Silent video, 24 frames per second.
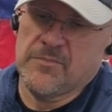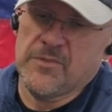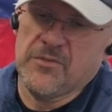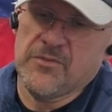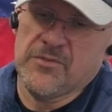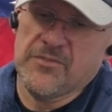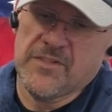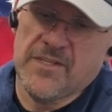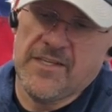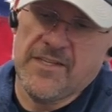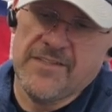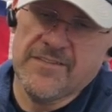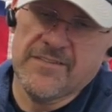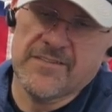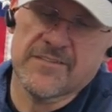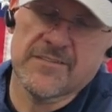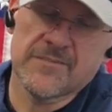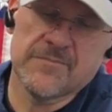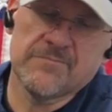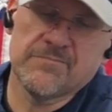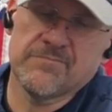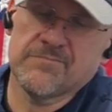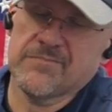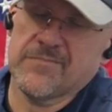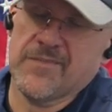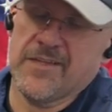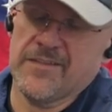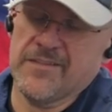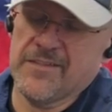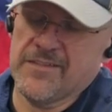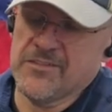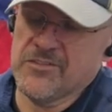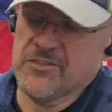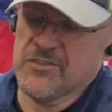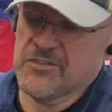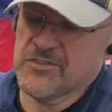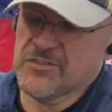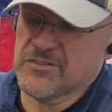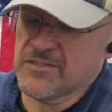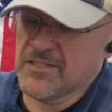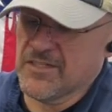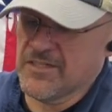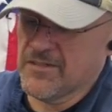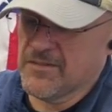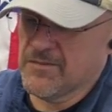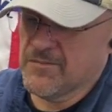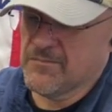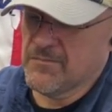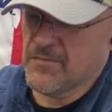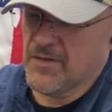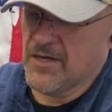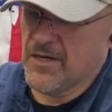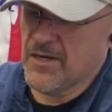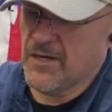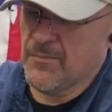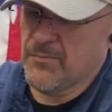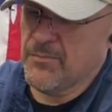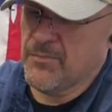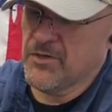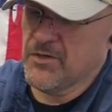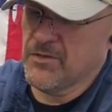both sides and then just uh,